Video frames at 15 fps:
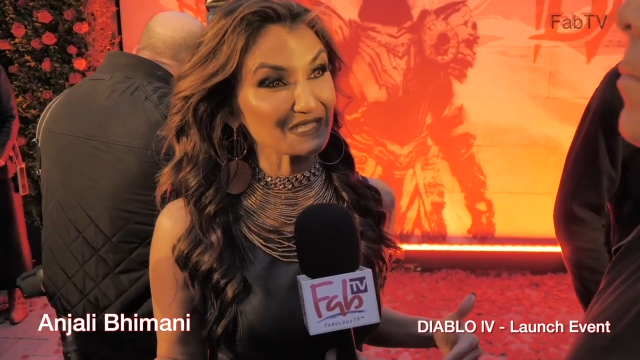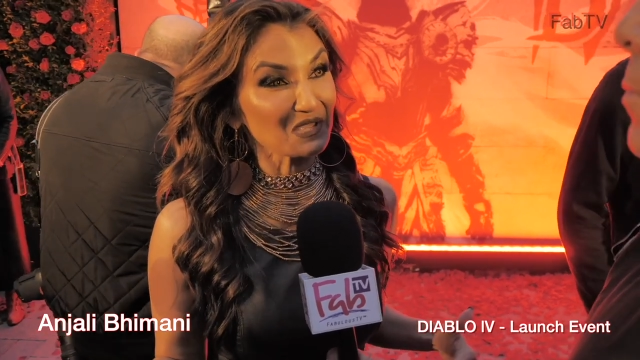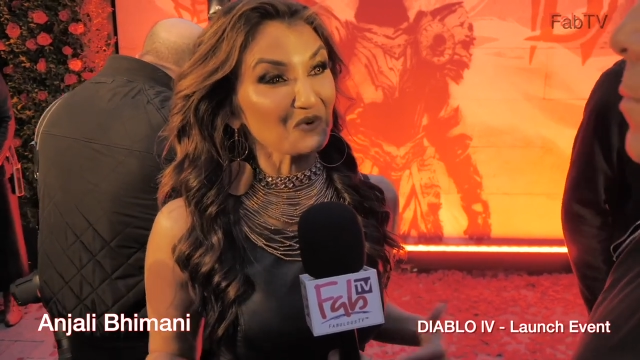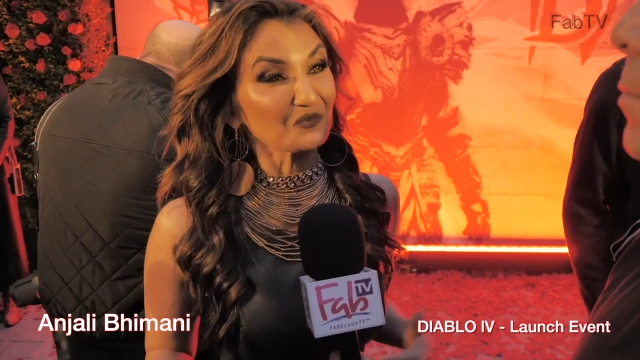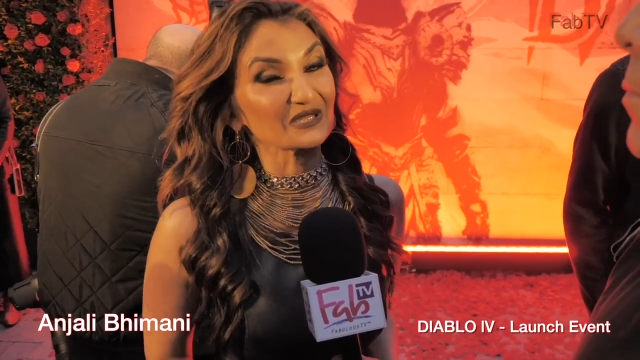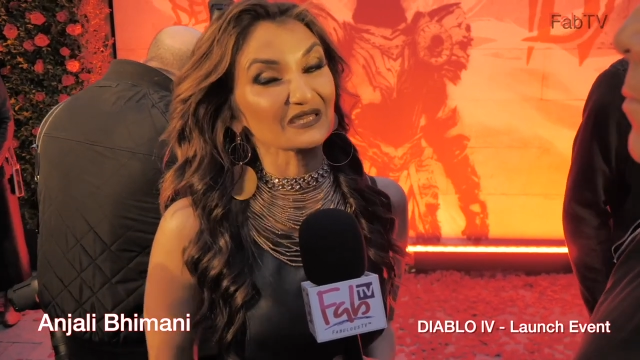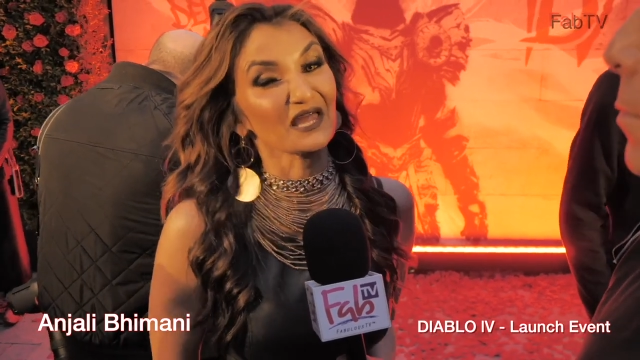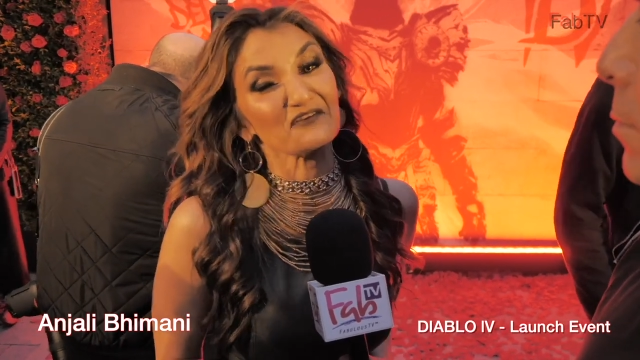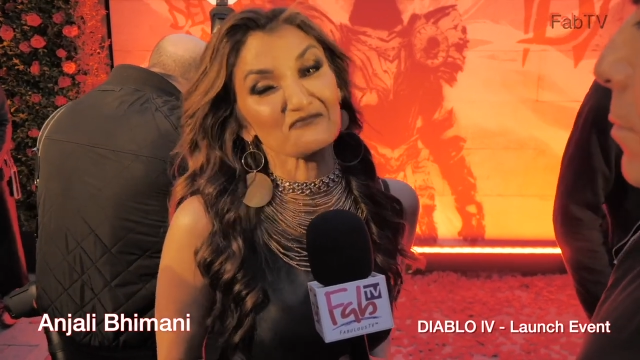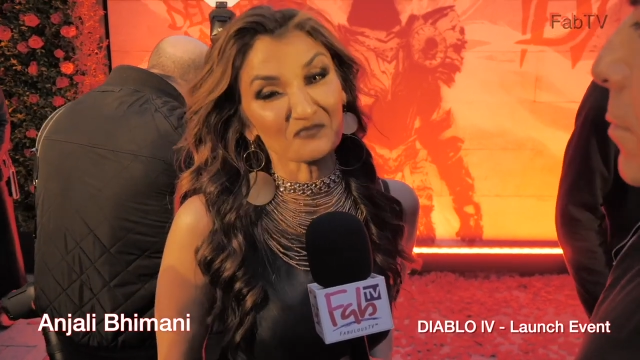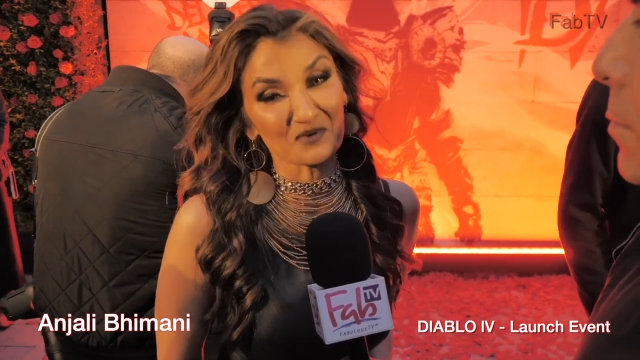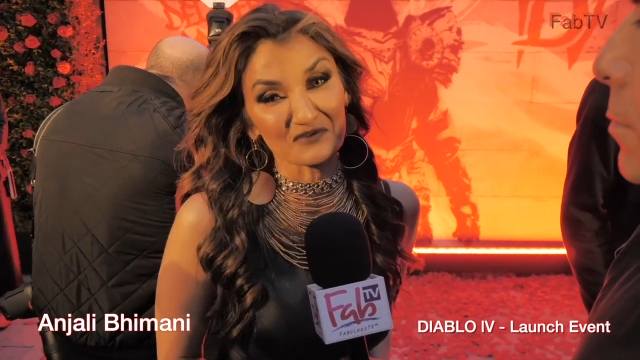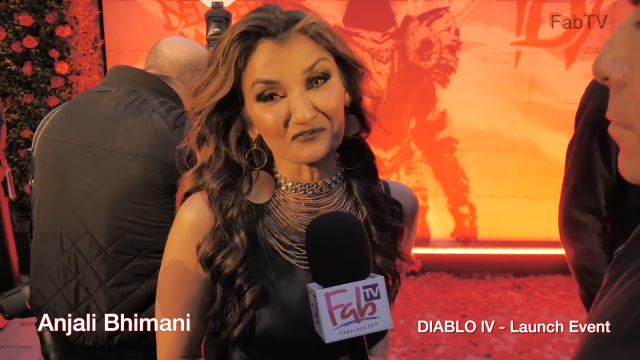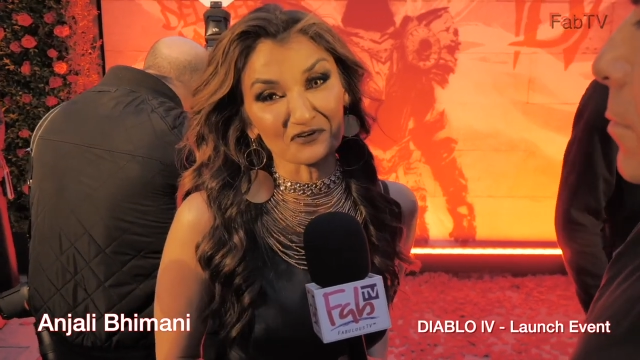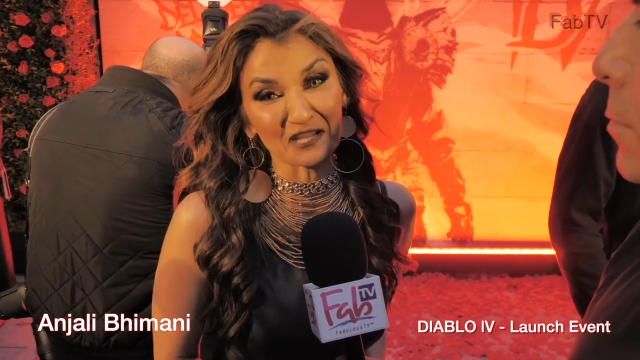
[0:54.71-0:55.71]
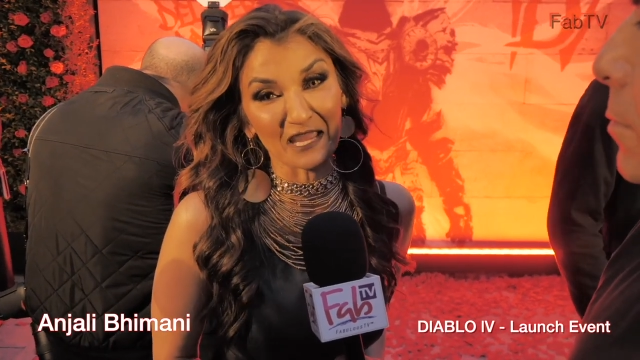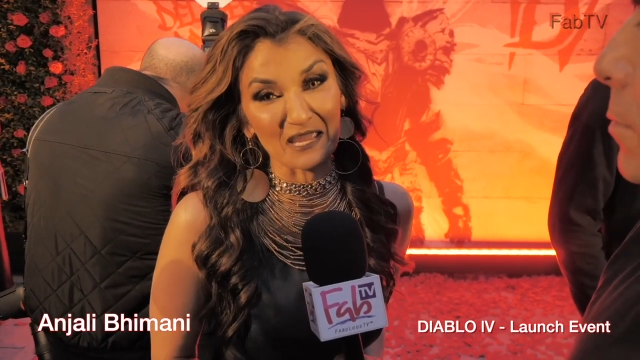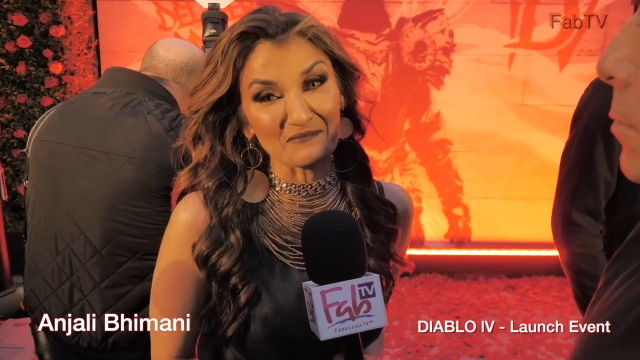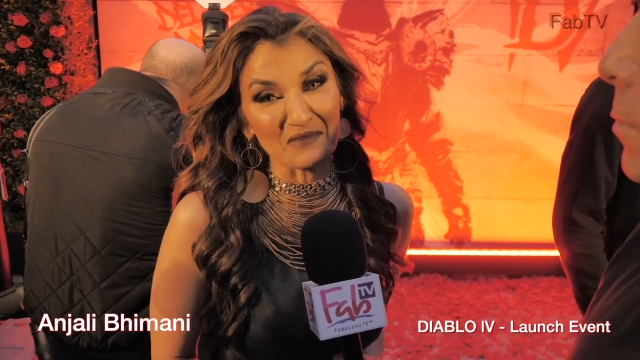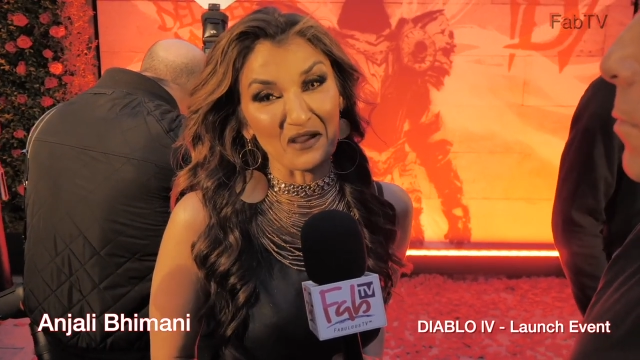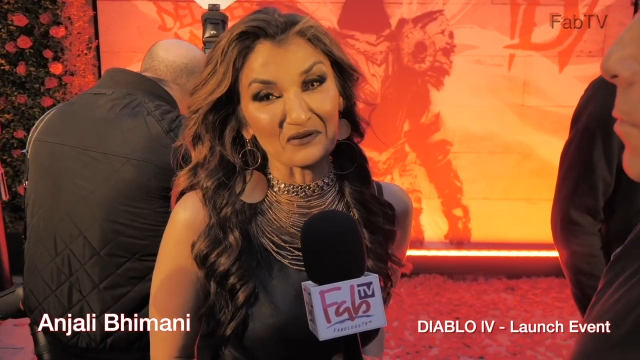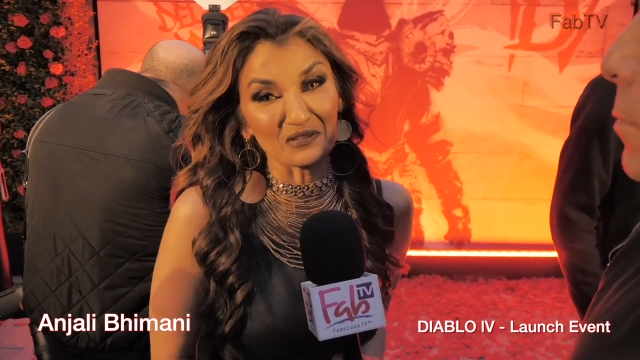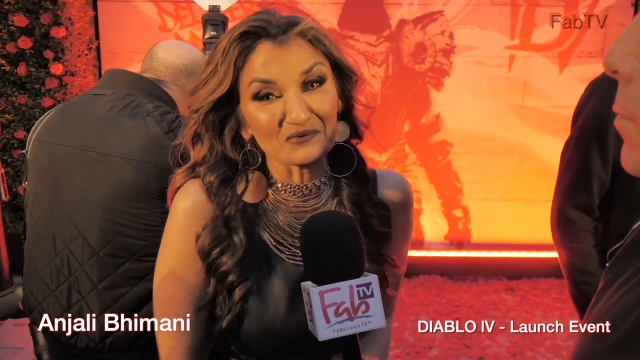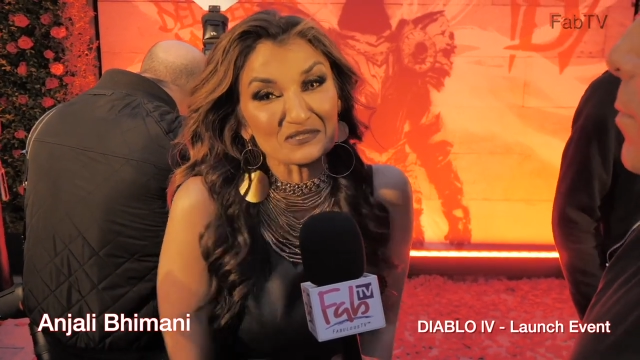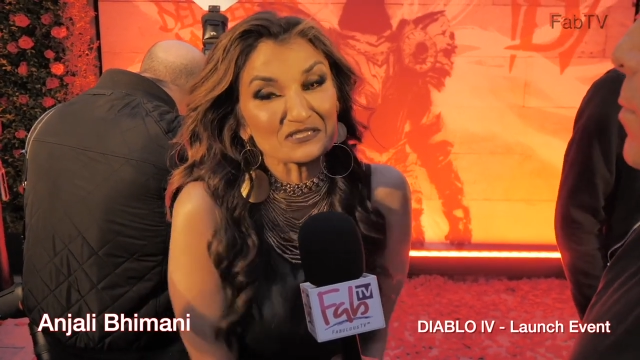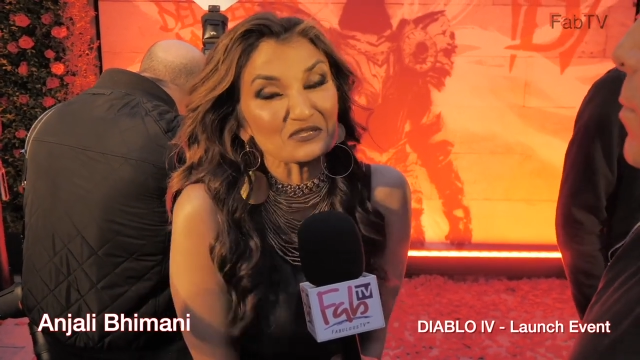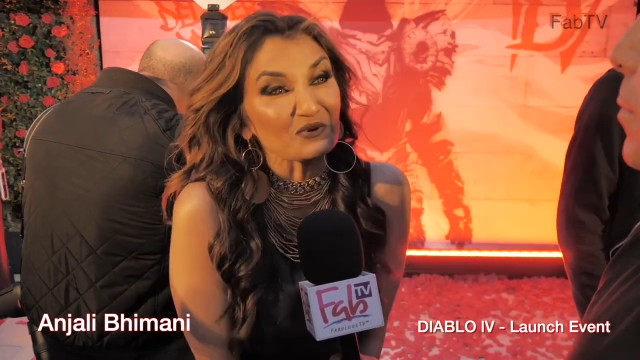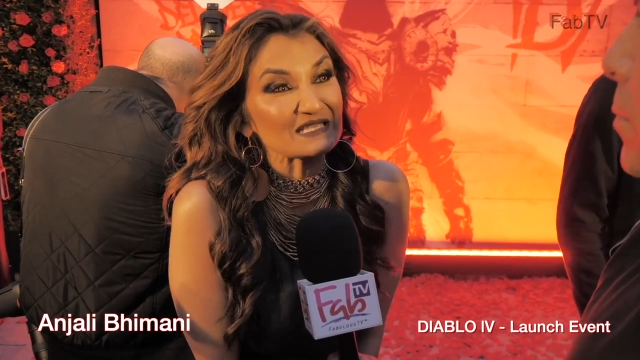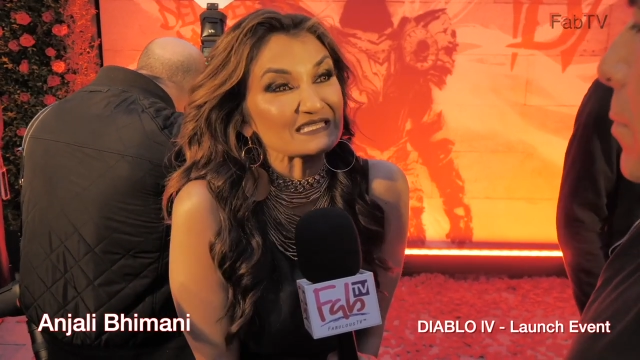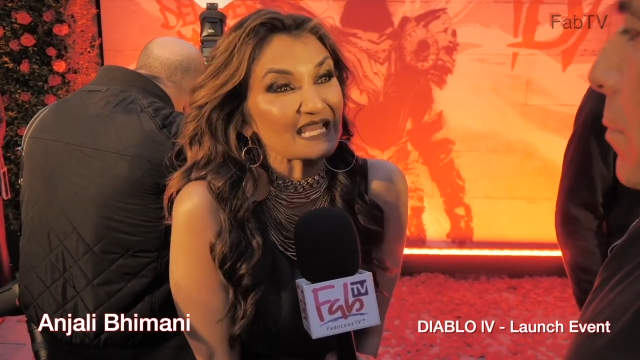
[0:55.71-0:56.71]
When Lifeweaver came out, I was
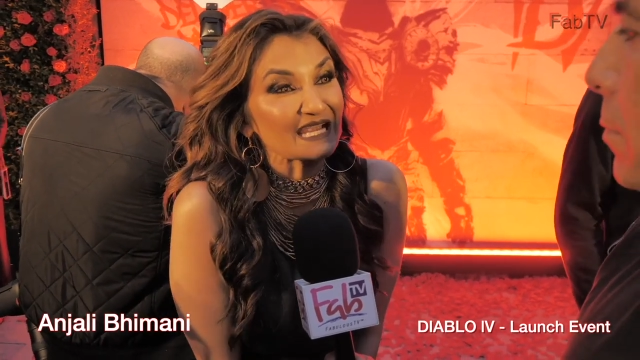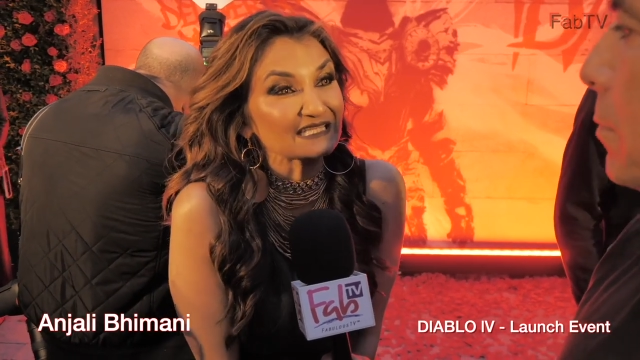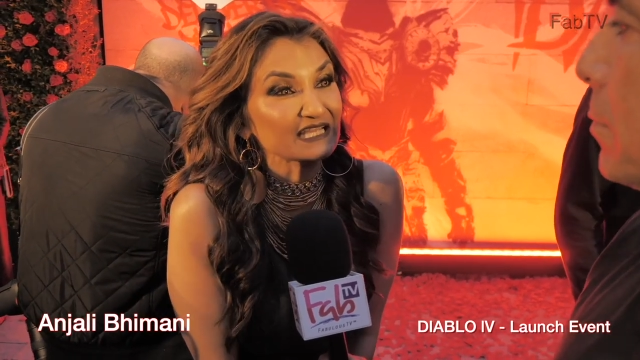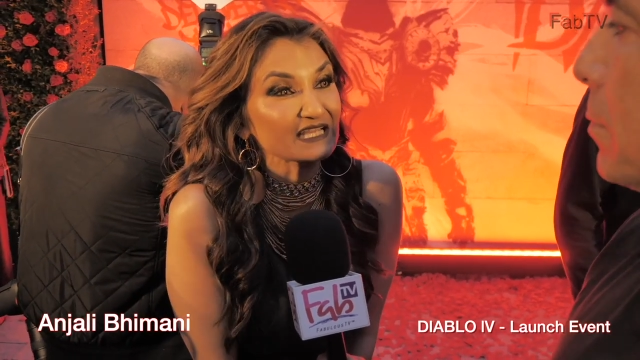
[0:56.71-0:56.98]
so excited